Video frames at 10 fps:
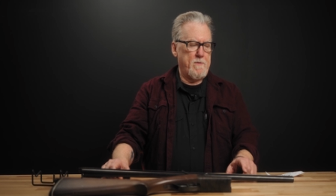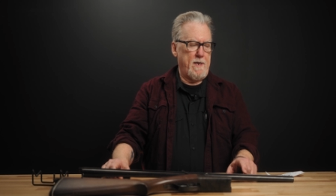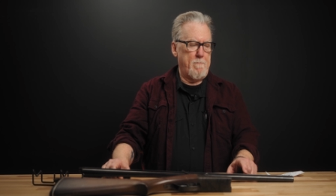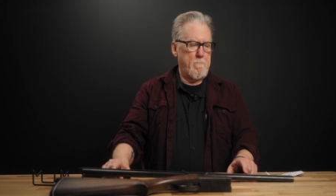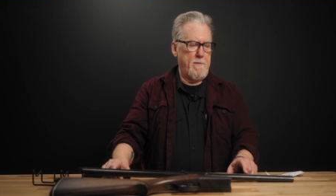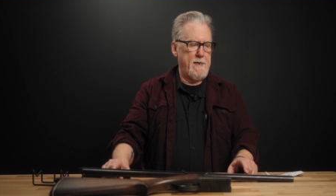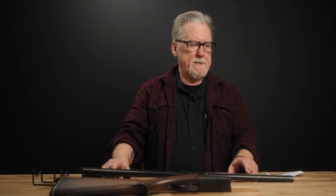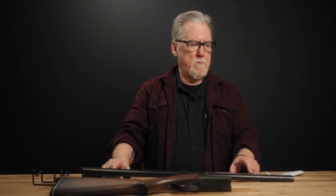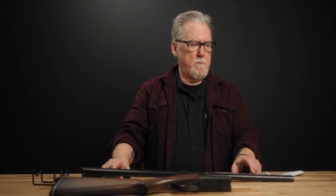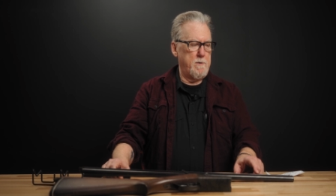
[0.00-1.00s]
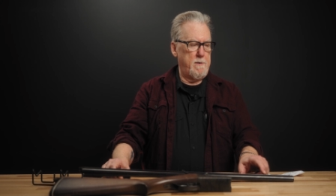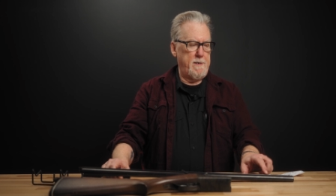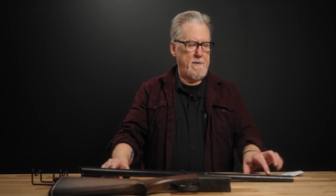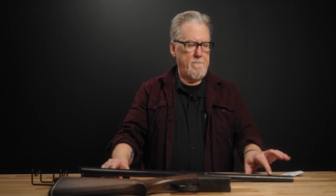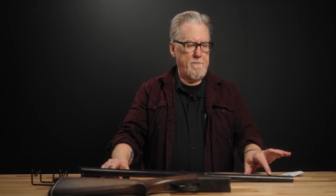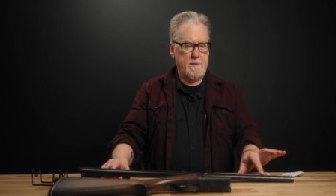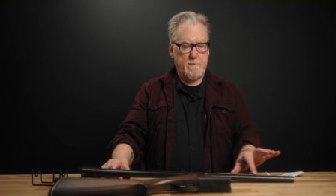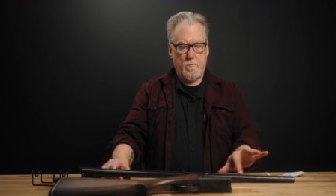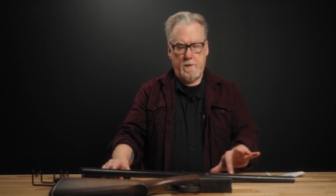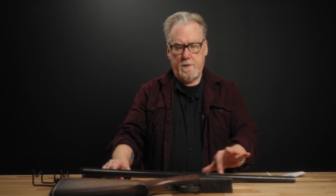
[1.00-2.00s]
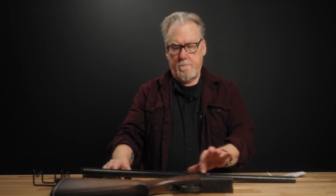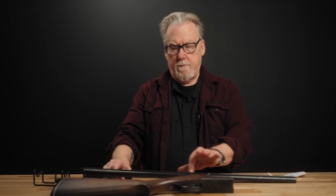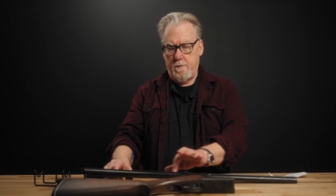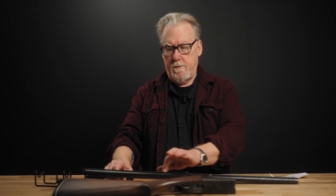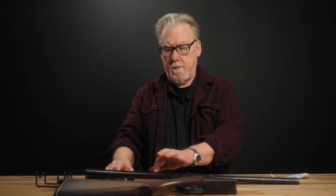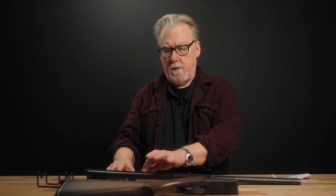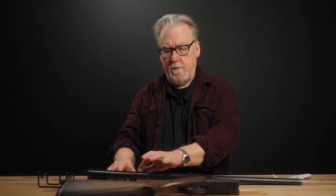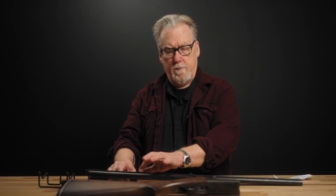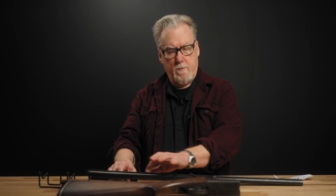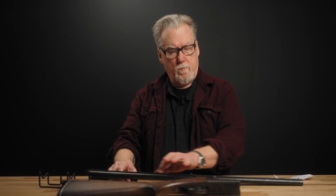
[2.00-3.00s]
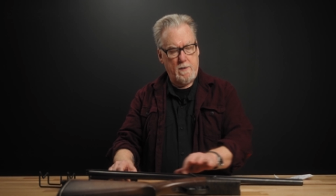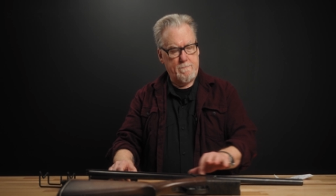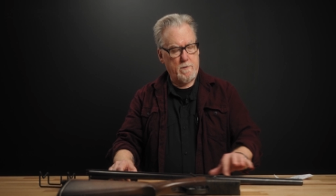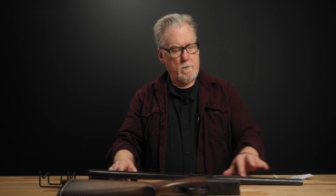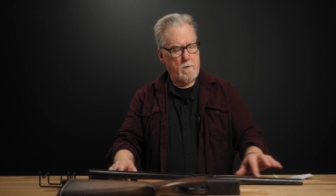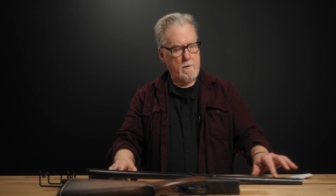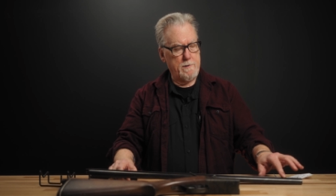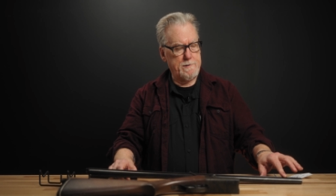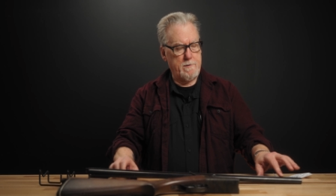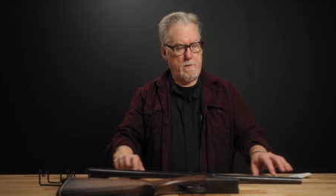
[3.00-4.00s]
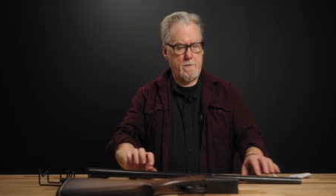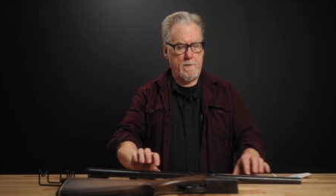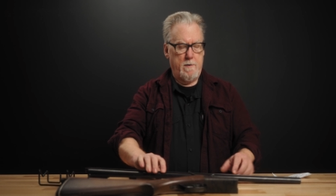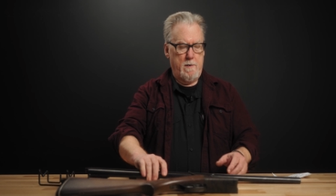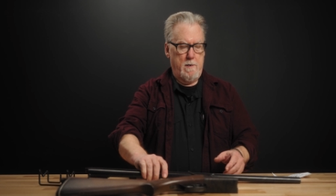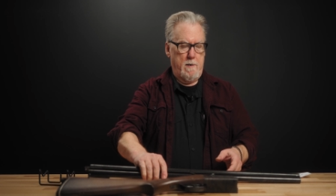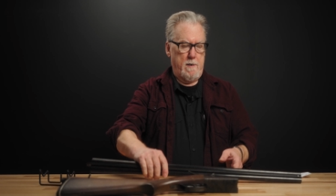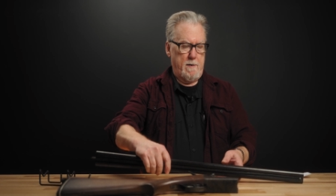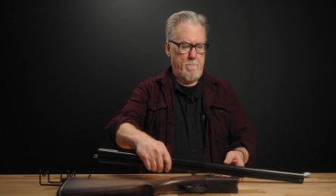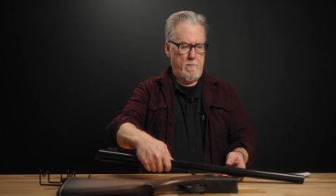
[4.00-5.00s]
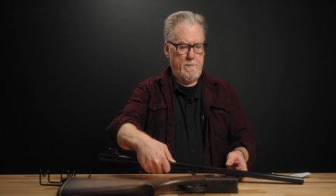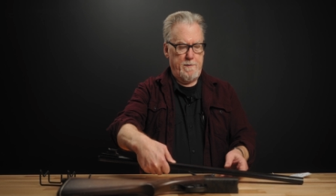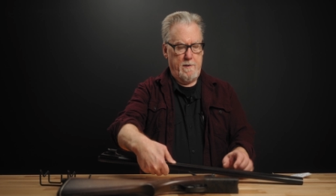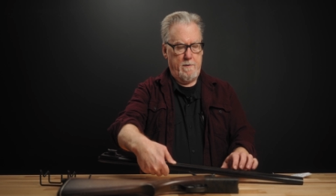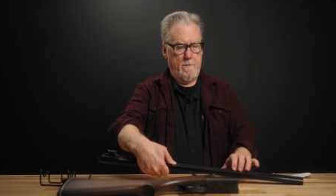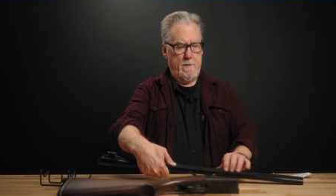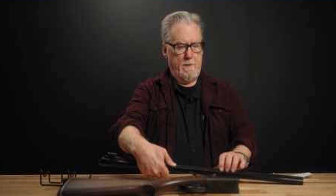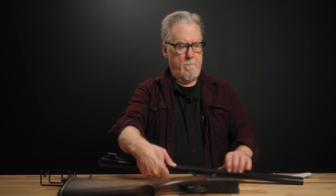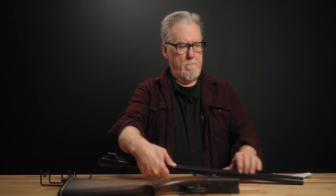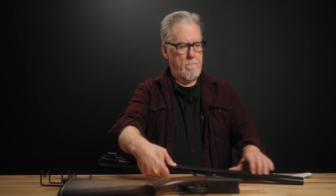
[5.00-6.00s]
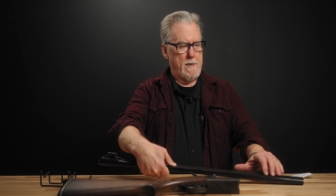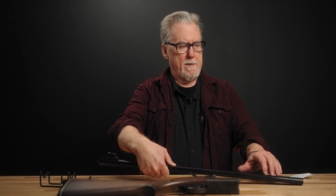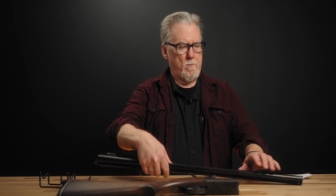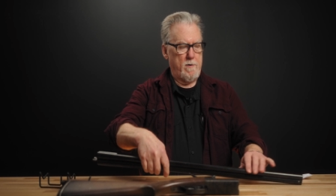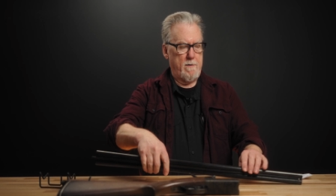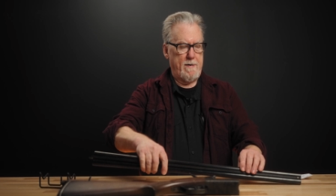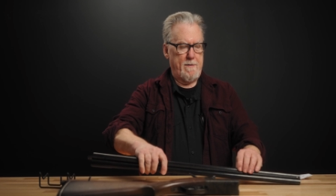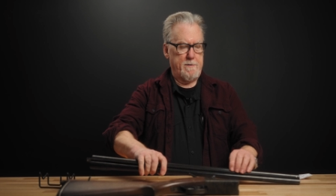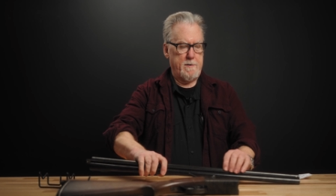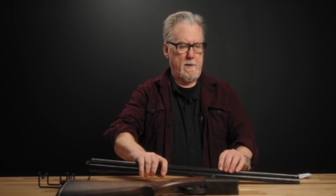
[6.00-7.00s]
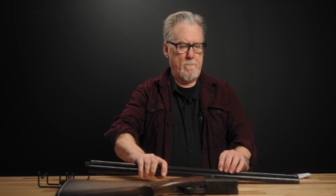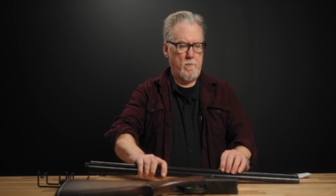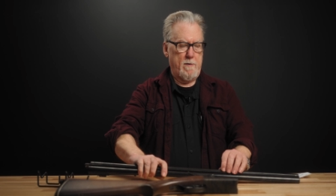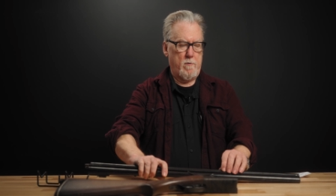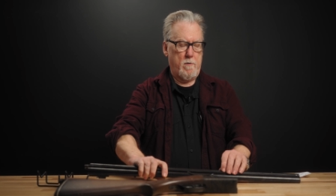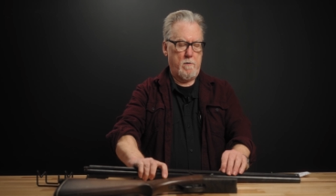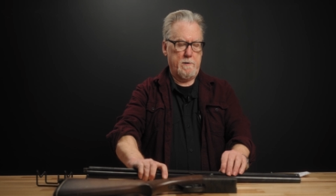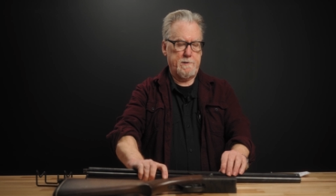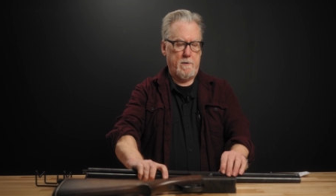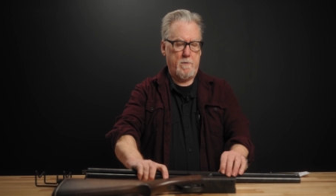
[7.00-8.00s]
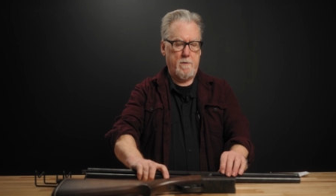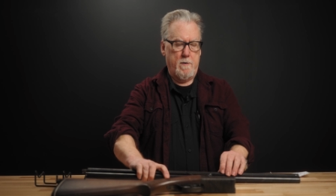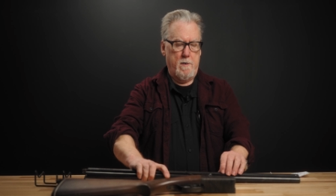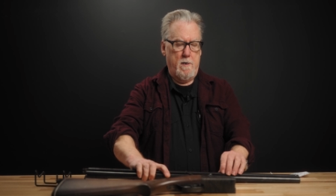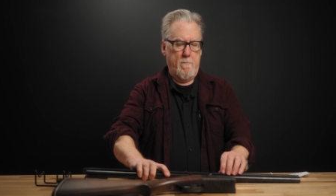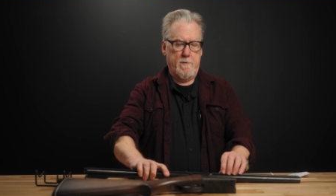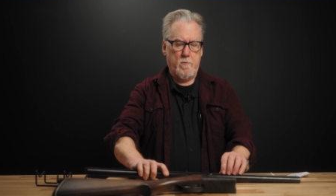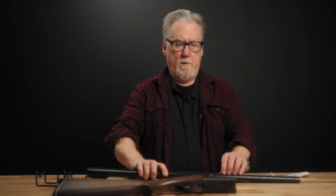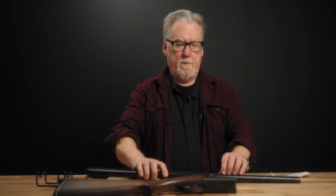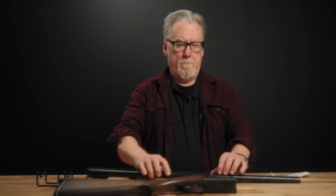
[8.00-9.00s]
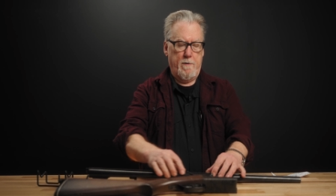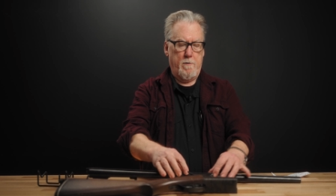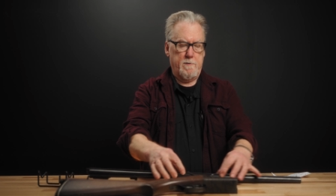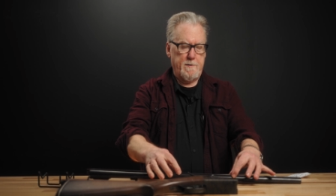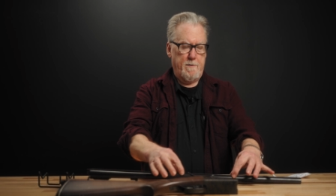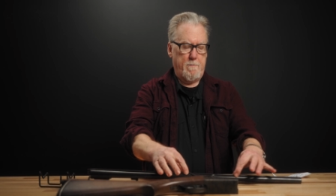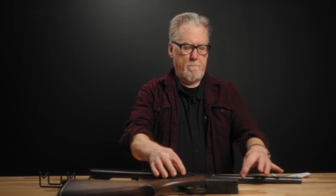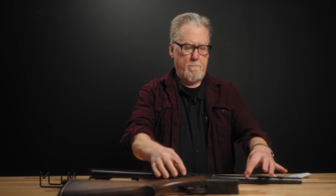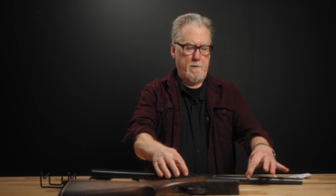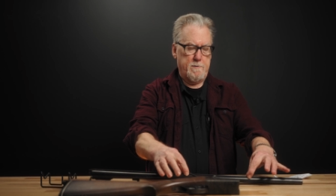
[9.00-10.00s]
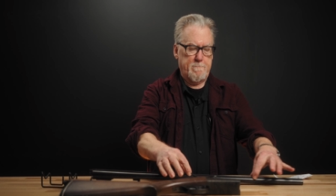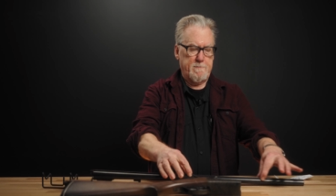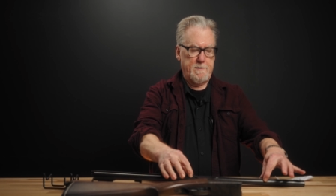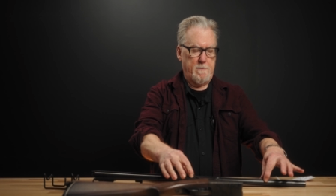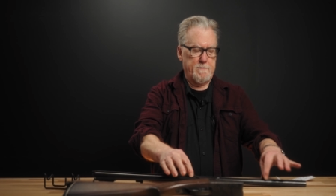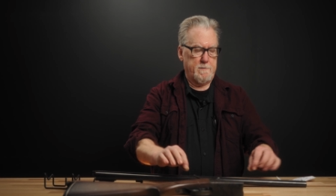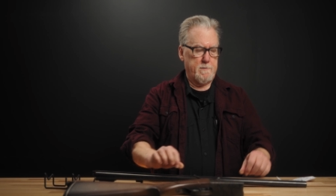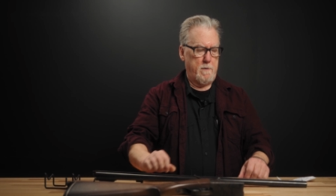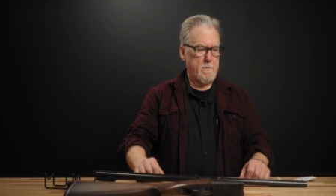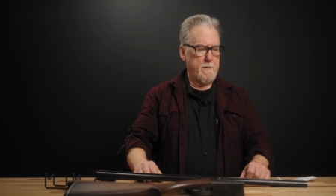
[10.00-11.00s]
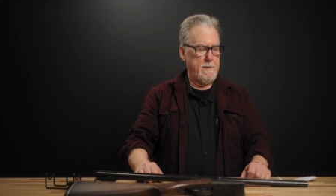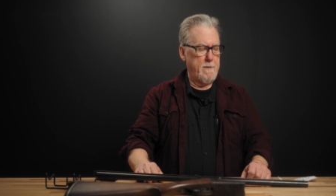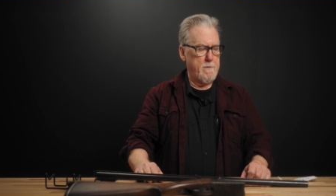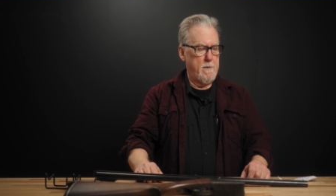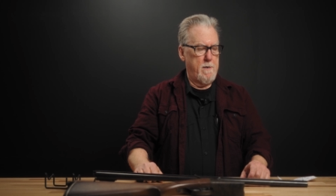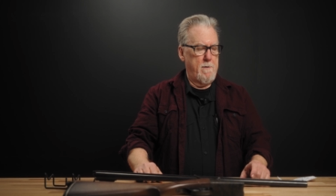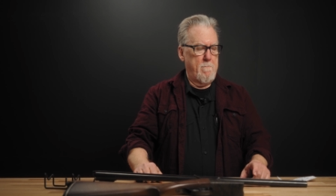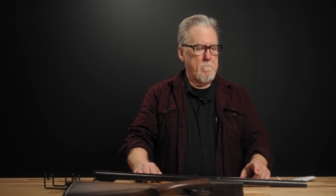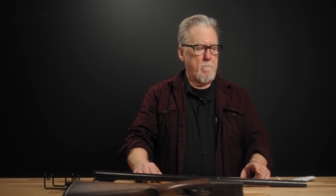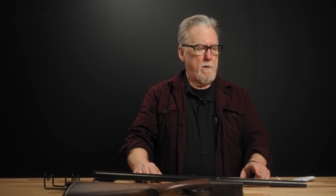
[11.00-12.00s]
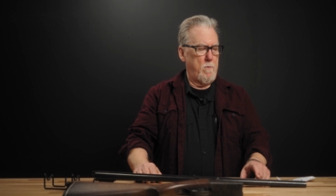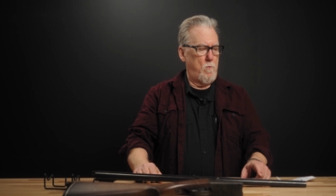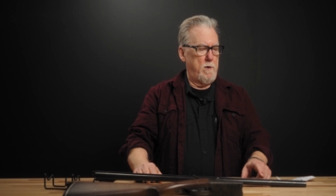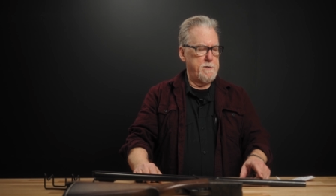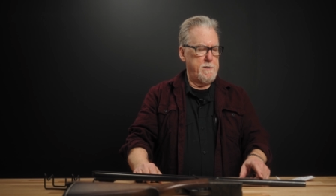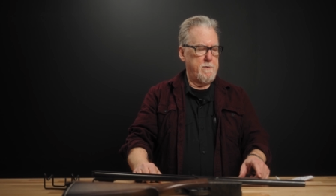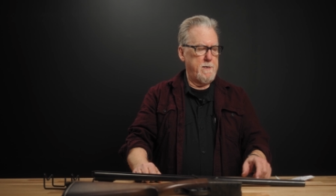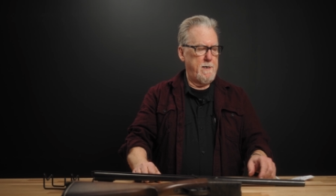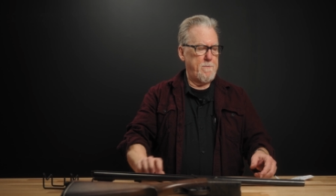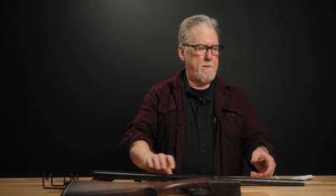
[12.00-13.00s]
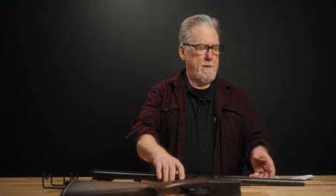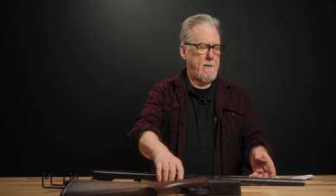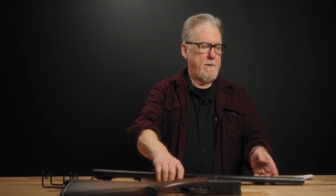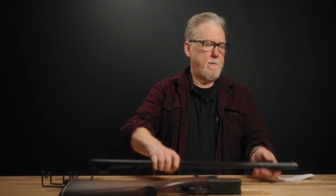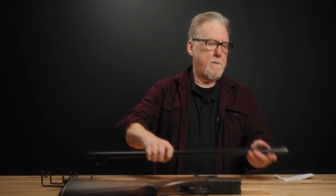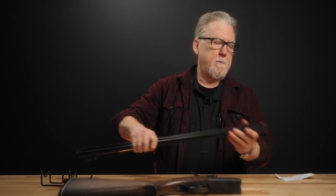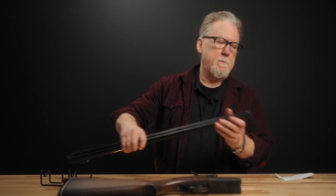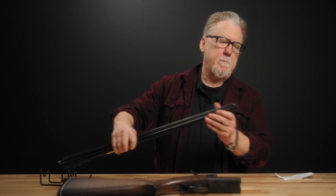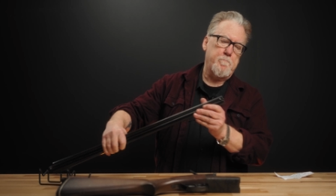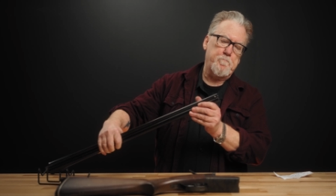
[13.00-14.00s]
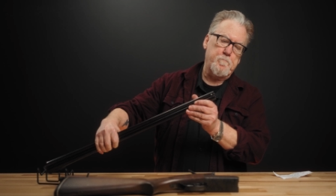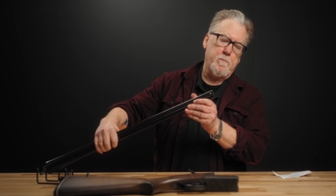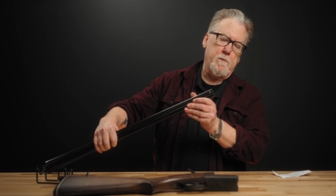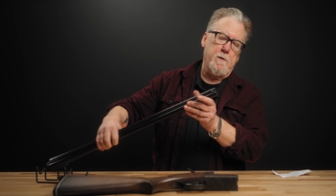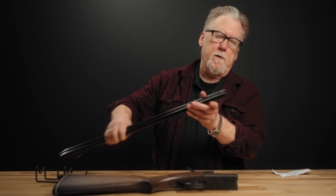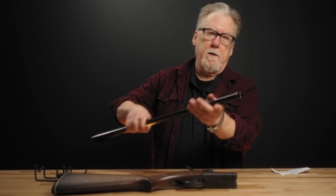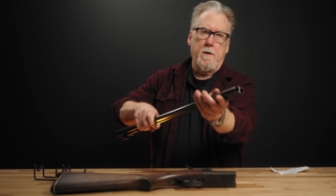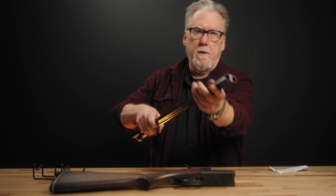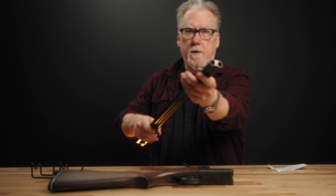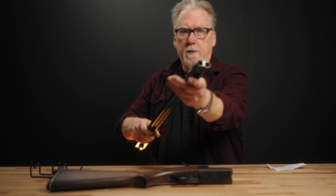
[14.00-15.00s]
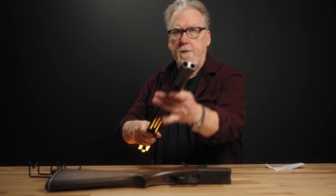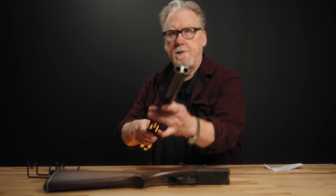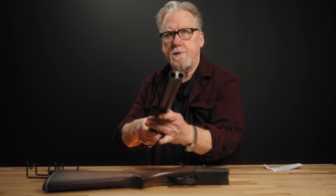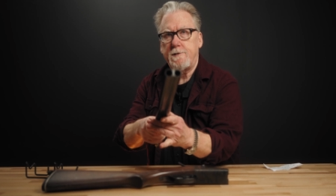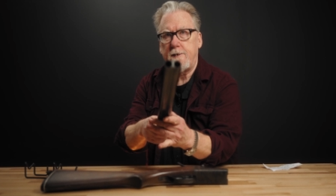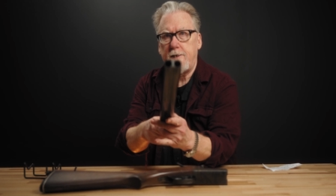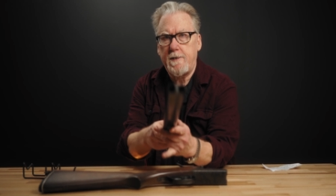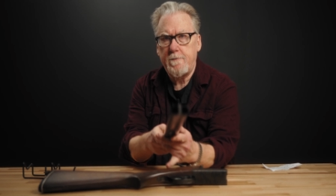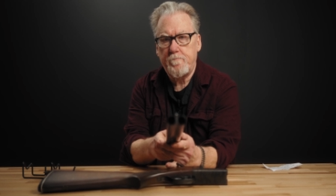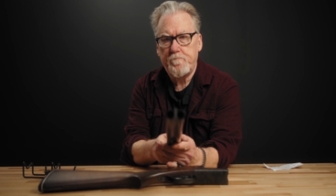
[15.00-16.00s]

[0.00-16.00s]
and but that's going to leave this rib, although the ribs are hard soldered, uh, both the, the bottom rib and the top rib are hard soldered between the barrels and the barrels themselves are soldered together. But once you cut that, you can see